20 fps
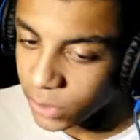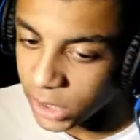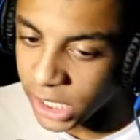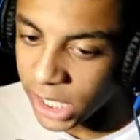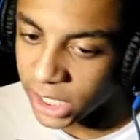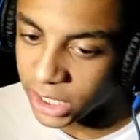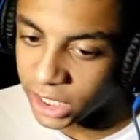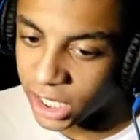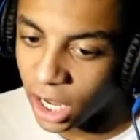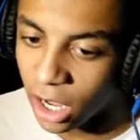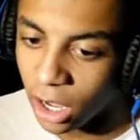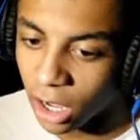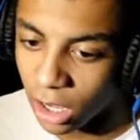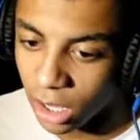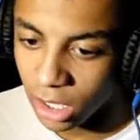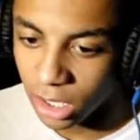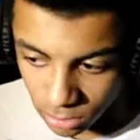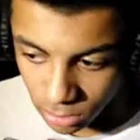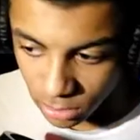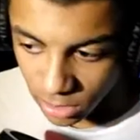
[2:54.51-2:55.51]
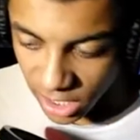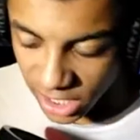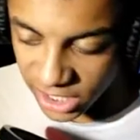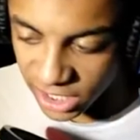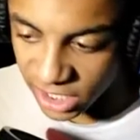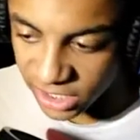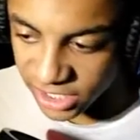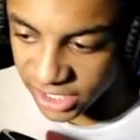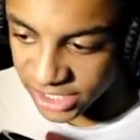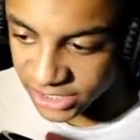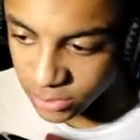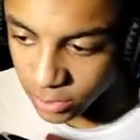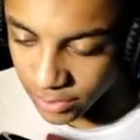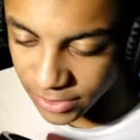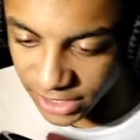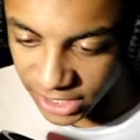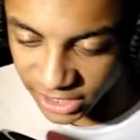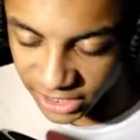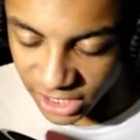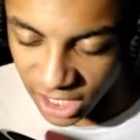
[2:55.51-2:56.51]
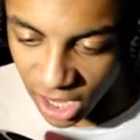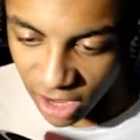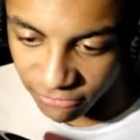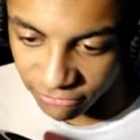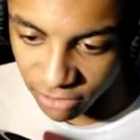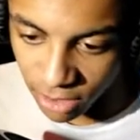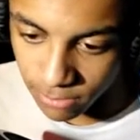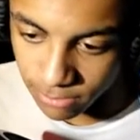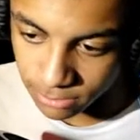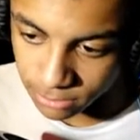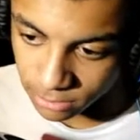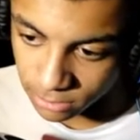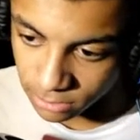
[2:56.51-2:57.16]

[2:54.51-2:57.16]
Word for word: We need a car. Any ideas we can get a car from?